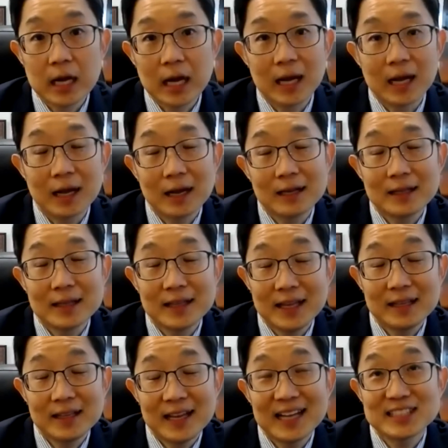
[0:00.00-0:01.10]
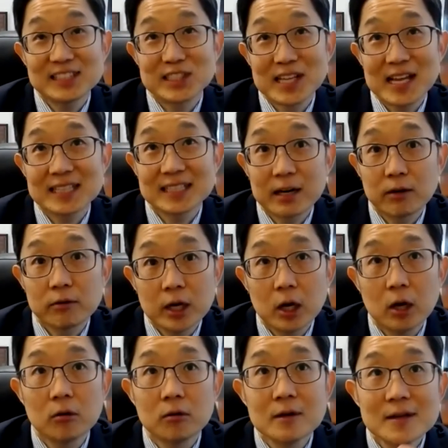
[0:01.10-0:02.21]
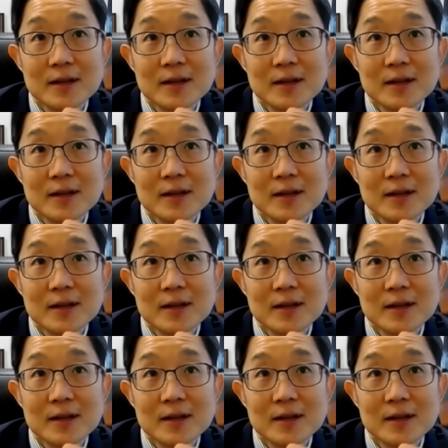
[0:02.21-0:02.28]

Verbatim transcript: Uh, the, the answer to that is I don't know.